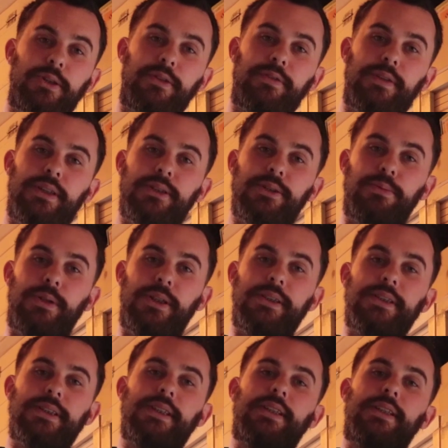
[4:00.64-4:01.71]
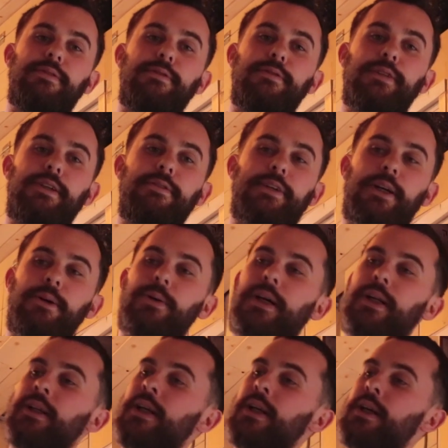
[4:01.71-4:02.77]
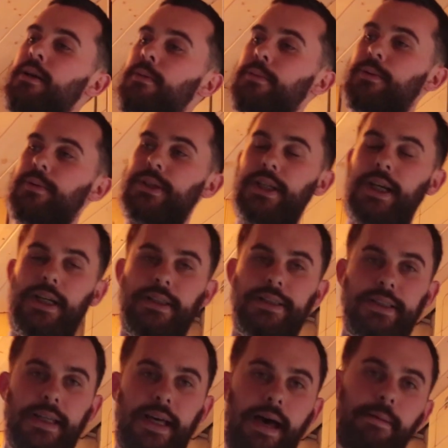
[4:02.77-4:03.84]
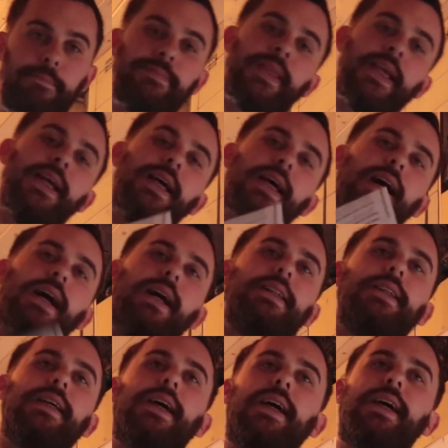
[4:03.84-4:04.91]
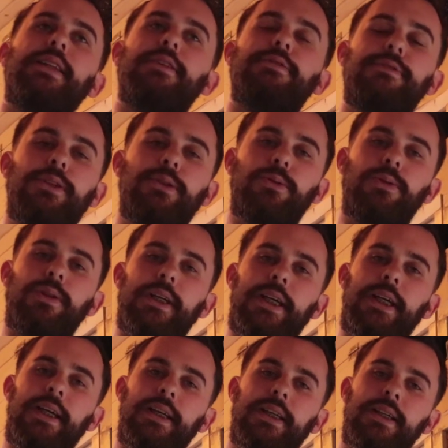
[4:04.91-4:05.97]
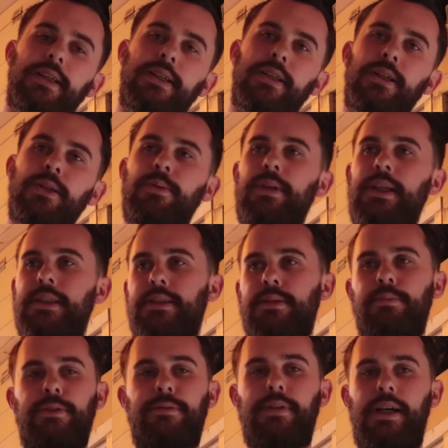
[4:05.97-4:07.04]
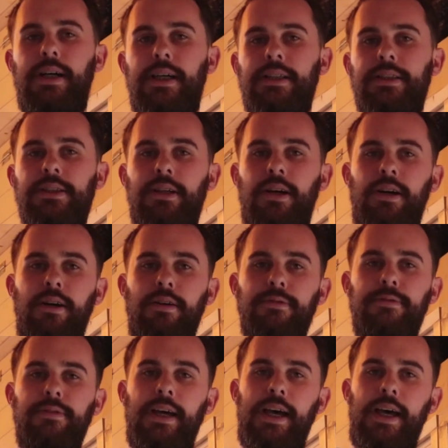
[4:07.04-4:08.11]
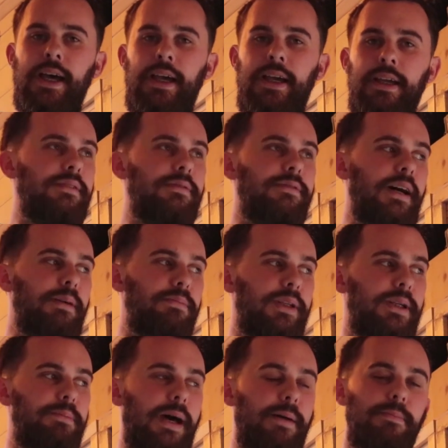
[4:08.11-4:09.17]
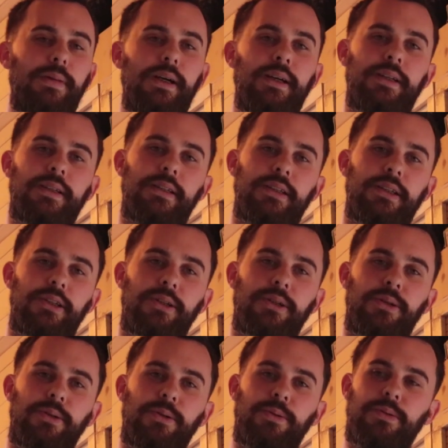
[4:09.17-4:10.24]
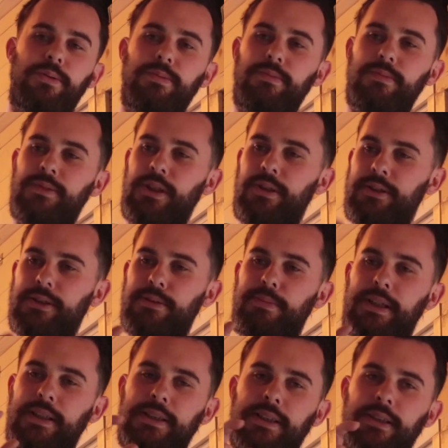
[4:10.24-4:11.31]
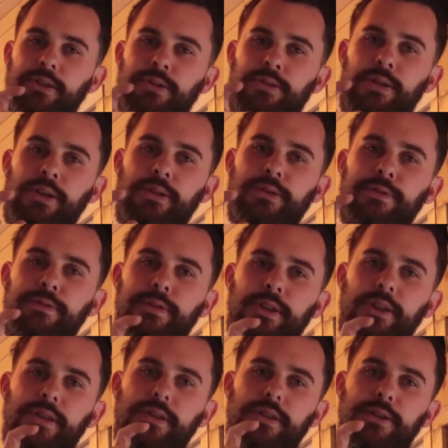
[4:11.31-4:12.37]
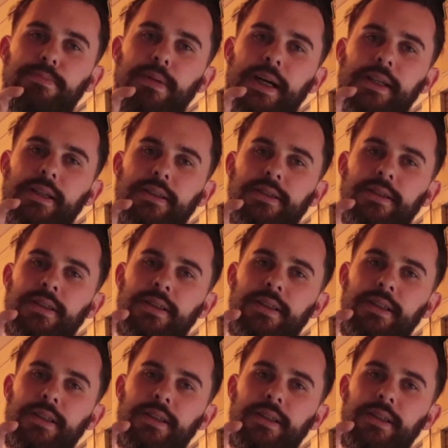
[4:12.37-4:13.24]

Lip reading: universal ones that didn't fit very well, but we changed them. And then the fuel leak, we had some advice off a family member who told us about these little crow's foot spanners,